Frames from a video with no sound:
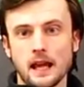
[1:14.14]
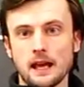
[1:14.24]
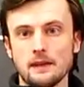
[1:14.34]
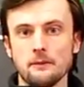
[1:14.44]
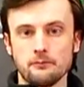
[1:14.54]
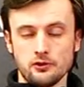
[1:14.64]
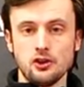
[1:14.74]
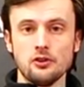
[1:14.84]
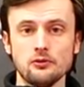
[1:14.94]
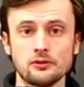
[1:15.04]
can
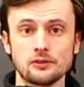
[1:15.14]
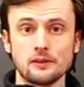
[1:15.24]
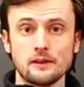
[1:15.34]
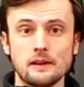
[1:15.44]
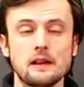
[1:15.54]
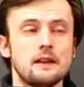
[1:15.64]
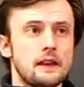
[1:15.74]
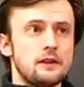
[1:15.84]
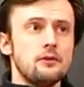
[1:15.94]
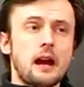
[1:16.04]
produce,
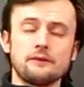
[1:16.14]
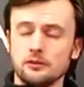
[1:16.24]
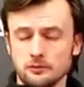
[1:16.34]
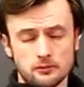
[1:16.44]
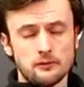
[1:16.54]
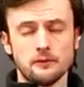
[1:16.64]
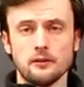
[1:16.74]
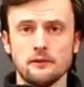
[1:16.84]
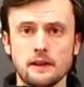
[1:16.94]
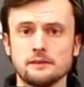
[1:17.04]
then you have to do an awful
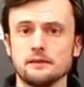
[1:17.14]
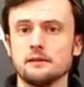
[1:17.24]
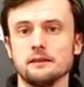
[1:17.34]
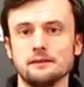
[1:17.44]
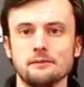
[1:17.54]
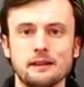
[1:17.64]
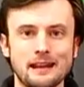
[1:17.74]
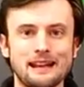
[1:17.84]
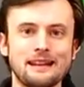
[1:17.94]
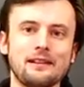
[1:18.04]
lot of exercise to make
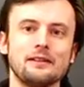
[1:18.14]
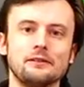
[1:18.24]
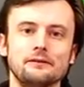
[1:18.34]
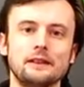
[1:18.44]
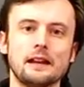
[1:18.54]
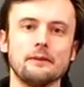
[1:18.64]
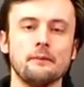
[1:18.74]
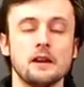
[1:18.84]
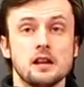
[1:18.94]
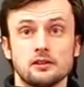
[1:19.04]
any kind of dent.
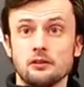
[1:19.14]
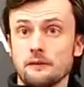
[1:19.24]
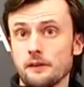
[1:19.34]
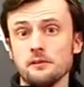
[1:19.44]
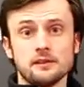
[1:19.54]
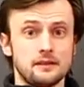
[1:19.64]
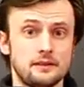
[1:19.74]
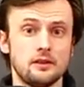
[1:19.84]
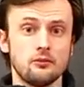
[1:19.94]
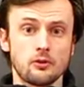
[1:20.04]
So your focus
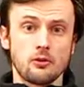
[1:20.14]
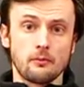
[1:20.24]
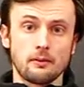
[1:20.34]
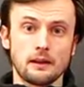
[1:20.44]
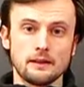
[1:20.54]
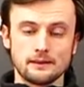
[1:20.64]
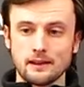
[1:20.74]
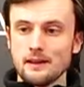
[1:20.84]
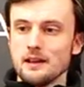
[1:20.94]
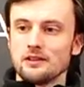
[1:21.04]
is in the wrong place.
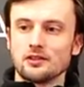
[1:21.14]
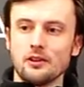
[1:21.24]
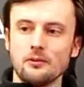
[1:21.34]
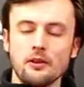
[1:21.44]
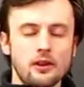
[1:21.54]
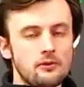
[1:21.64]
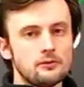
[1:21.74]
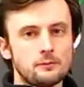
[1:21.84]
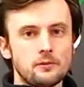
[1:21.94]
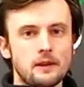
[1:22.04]
So
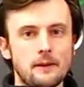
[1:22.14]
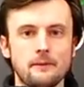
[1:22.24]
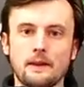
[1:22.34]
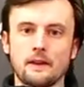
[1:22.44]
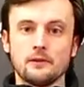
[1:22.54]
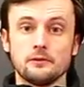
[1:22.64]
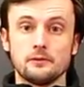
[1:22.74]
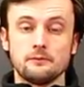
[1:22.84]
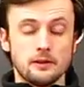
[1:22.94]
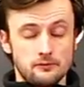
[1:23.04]
those bootcamp and those
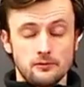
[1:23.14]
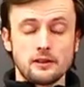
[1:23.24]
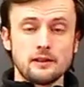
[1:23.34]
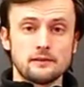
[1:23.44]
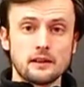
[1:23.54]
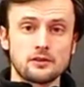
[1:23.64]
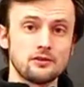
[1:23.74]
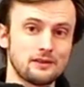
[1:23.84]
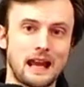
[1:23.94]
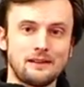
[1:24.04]
personal training
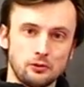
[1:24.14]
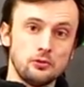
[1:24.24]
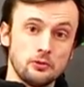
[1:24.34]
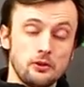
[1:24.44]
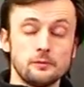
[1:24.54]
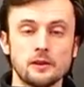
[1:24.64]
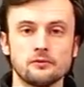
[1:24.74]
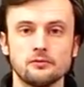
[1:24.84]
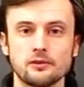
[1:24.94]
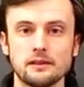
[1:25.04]
sessions and all those
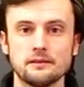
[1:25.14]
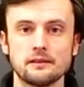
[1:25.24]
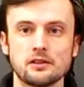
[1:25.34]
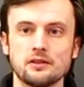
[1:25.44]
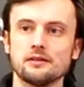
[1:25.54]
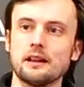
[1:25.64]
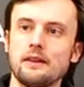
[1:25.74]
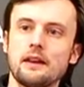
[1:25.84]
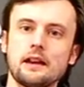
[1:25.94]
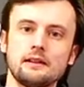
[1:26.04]
personal training sessions are
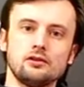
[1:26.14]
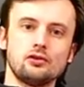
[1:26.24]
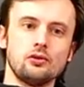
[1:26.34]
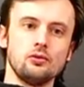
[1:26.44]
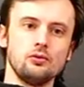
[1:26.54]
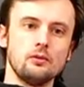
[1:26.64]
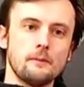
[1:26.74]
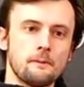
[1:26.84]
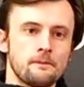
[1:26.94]
there to